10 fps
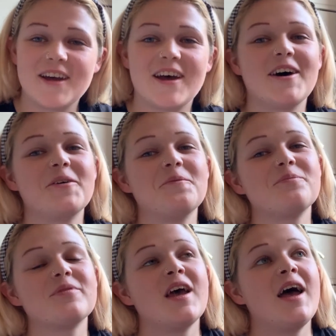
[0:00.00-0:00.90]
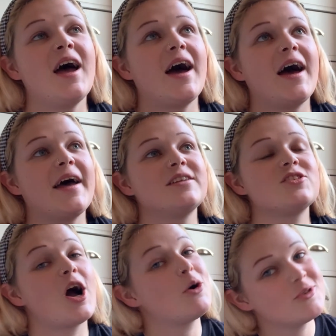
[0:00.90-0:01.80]
And
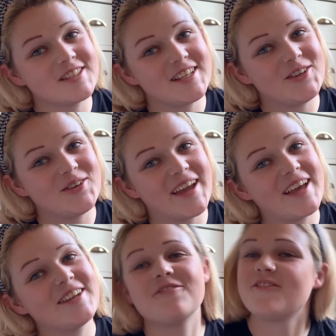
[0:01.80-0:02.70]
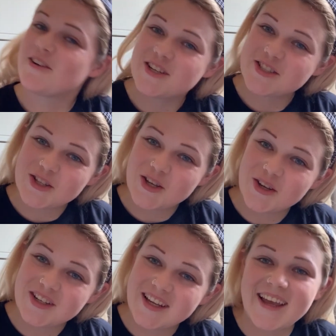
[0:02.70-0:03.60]
I will see you again very soon